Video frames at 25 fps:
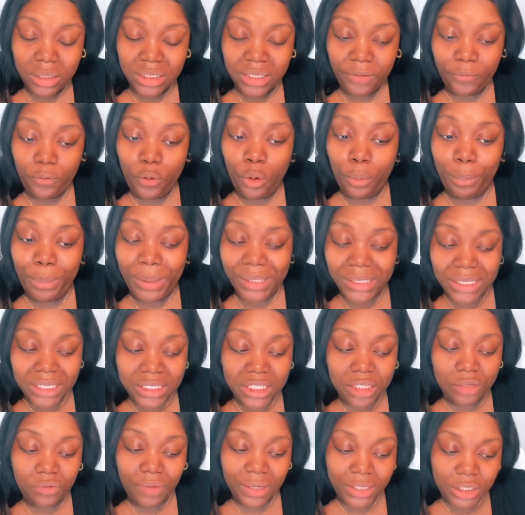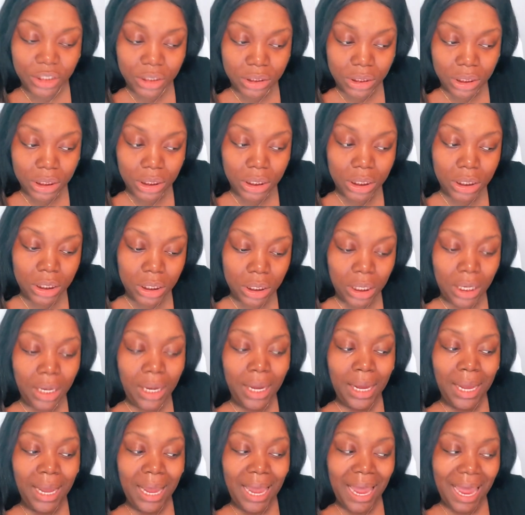because if your business is registered
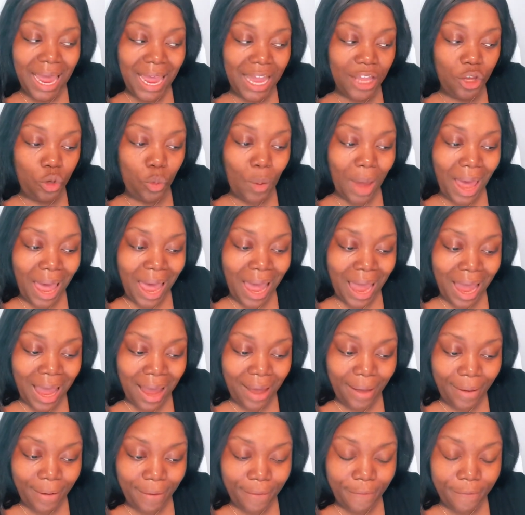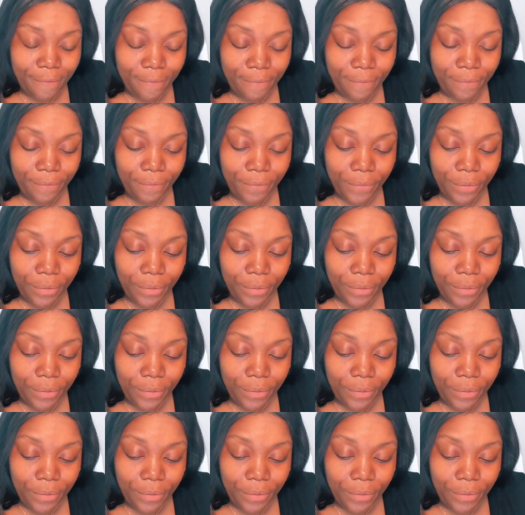and you have